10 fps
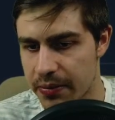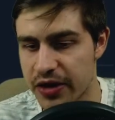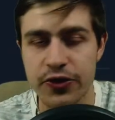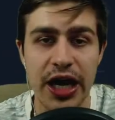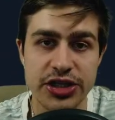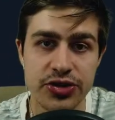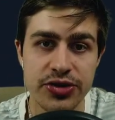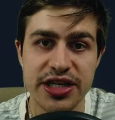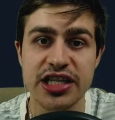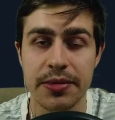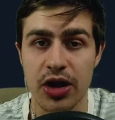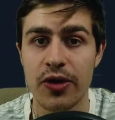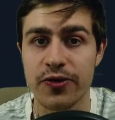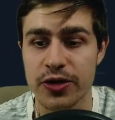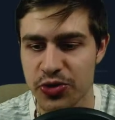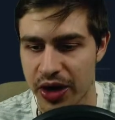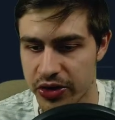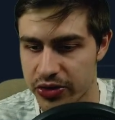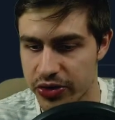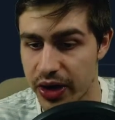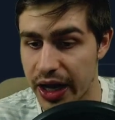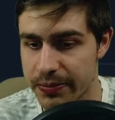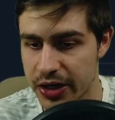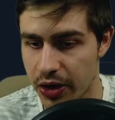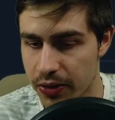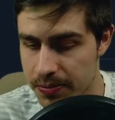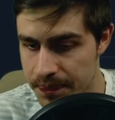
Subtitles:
But if you guys do see something over on Twitter, do let me know.